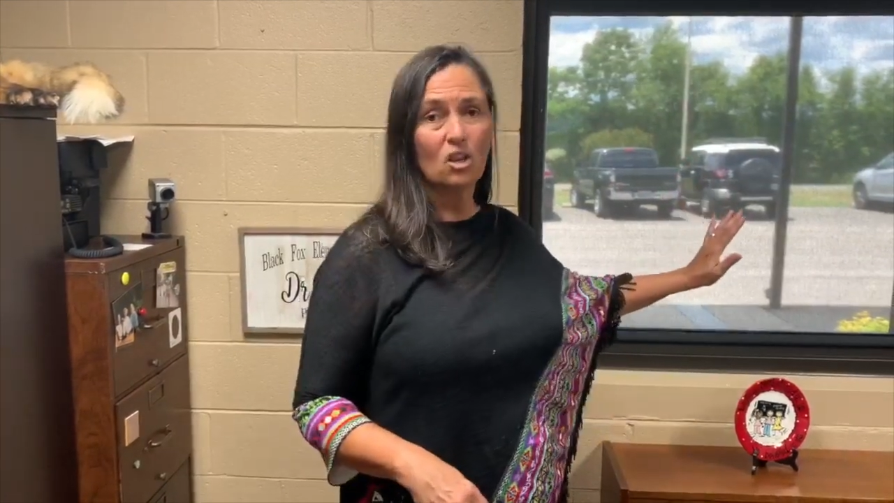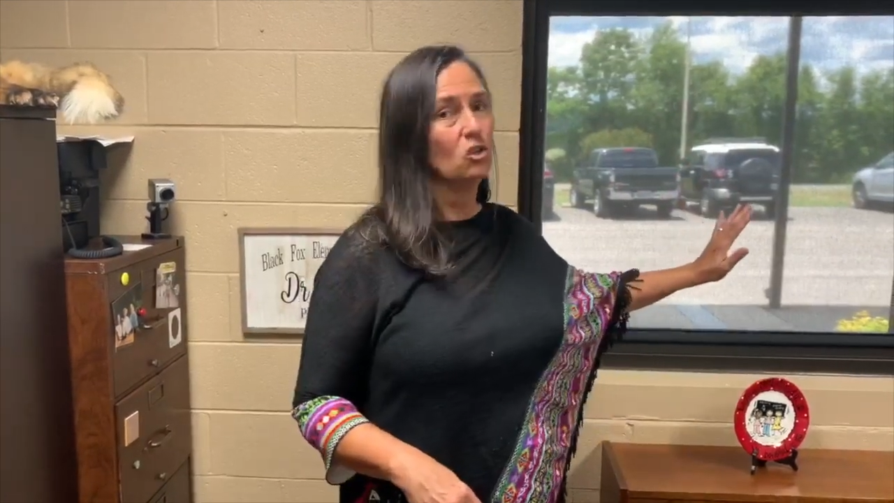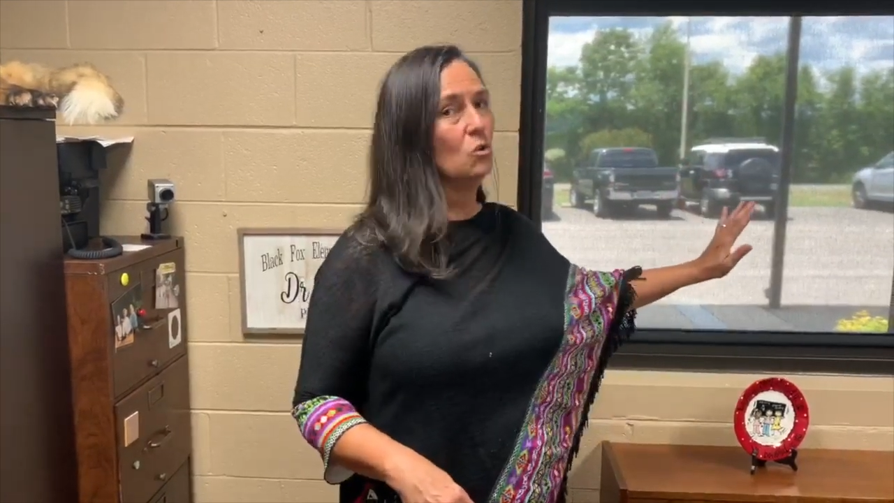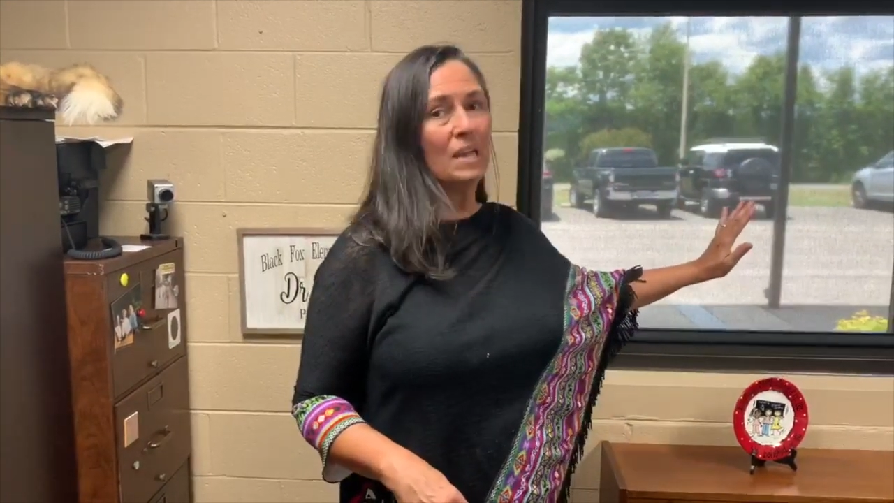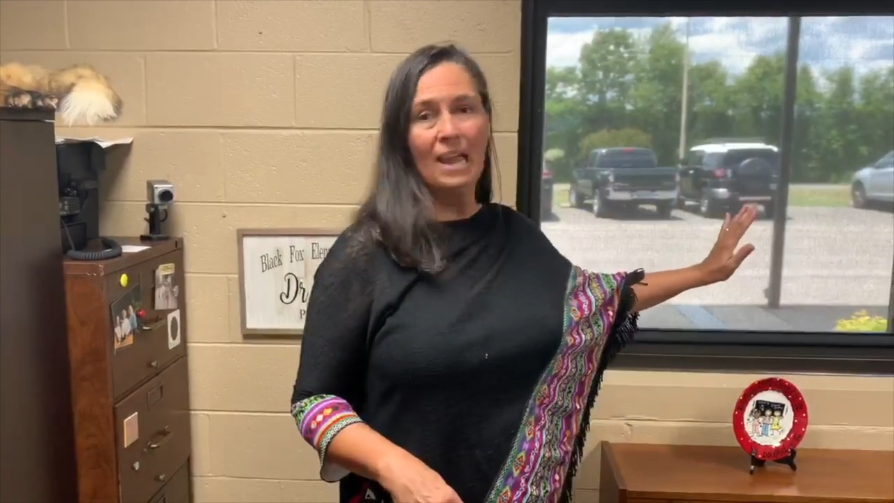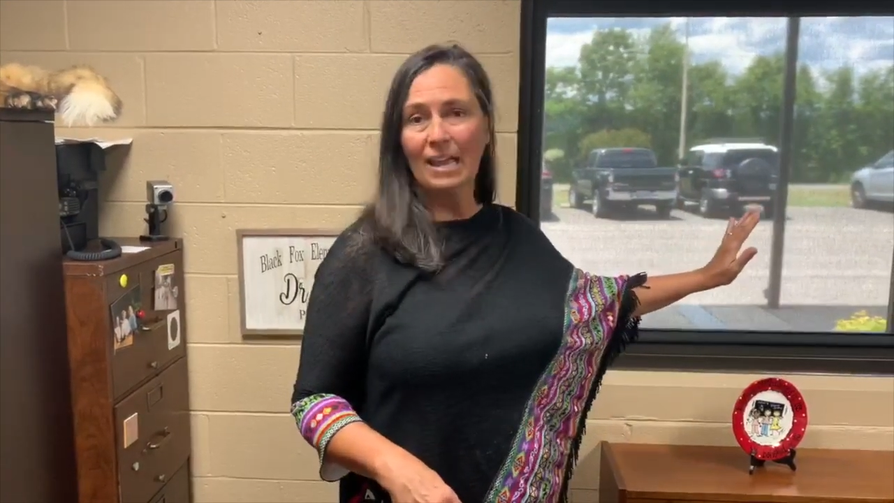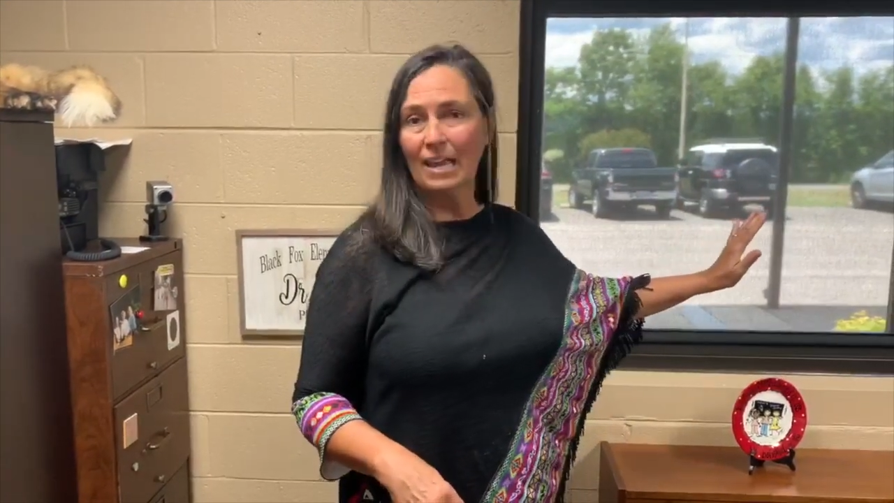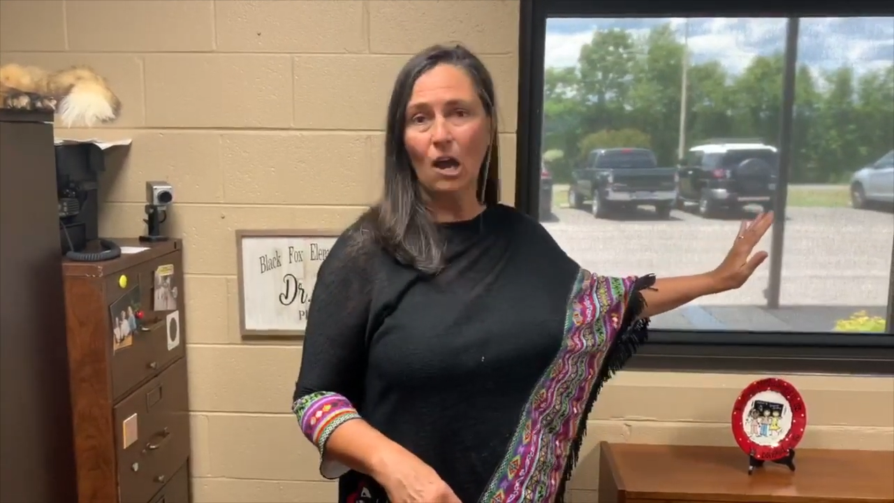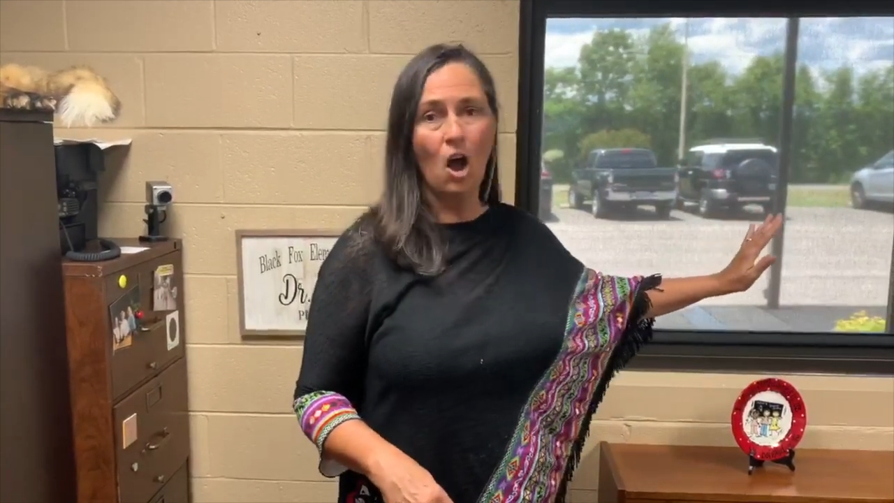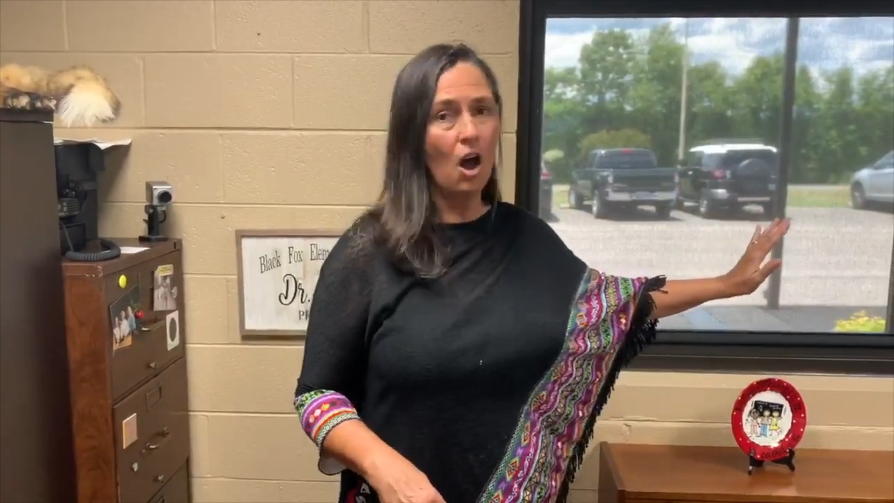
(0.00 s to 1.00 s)
you can't
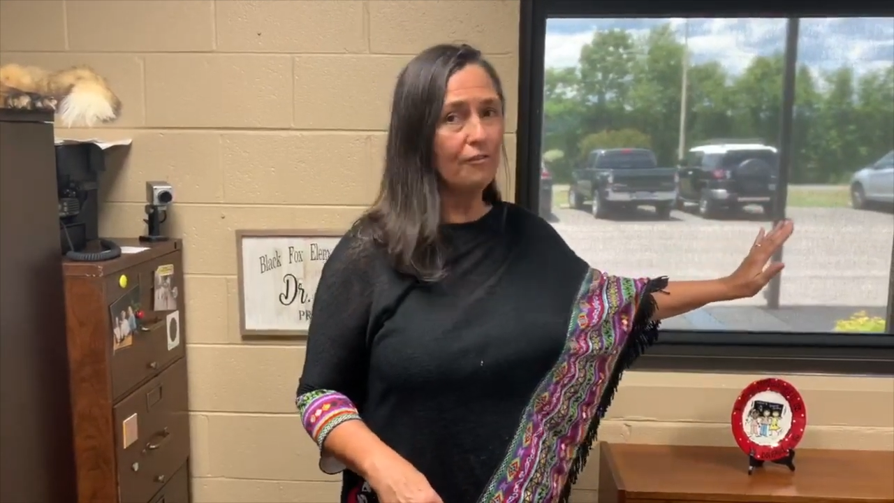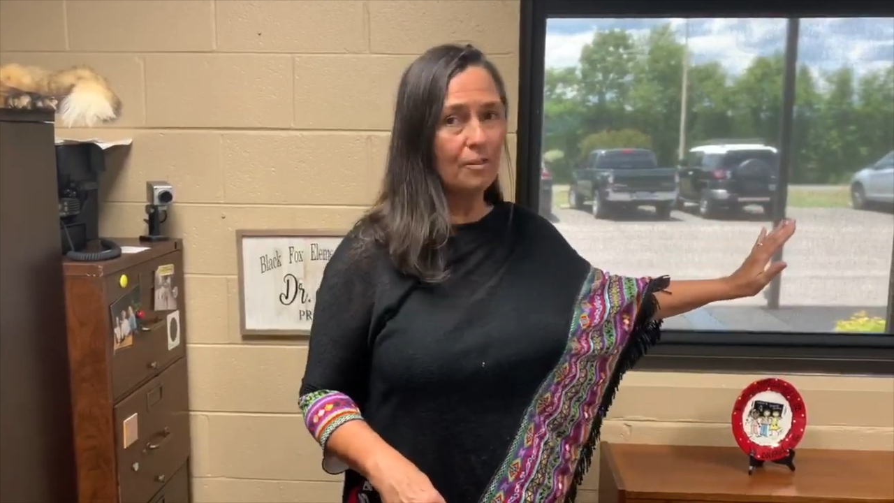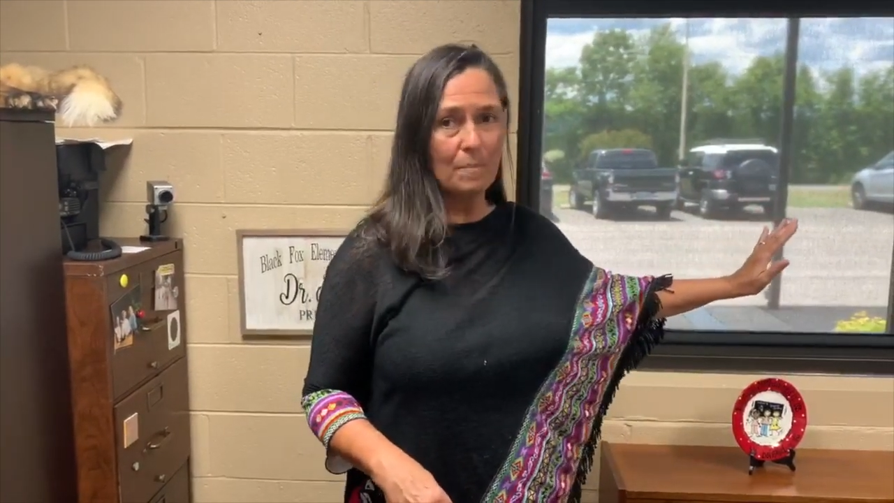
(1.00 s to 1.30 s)
get off the